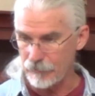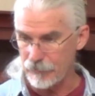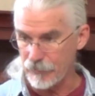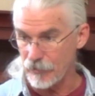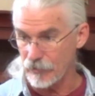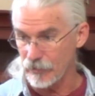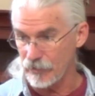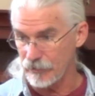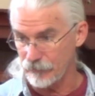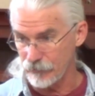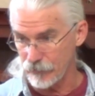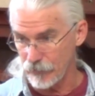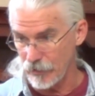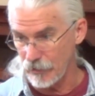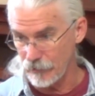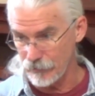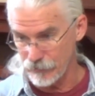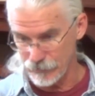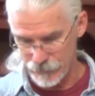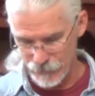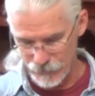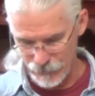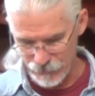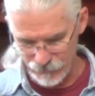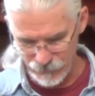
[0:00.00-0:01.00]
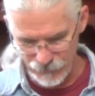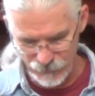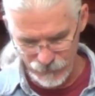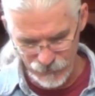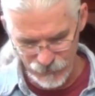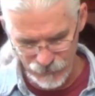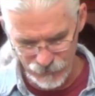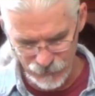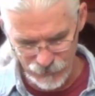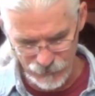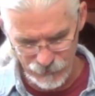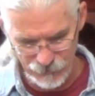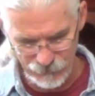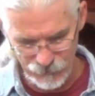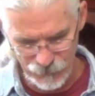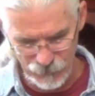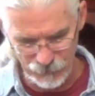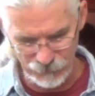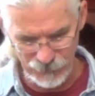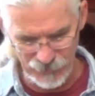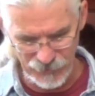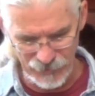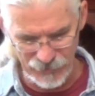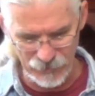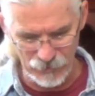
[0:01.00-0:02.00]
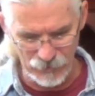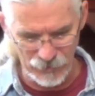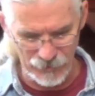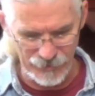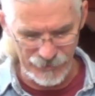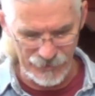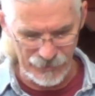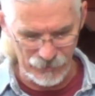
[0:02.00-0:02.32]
apparently for other servants, depending on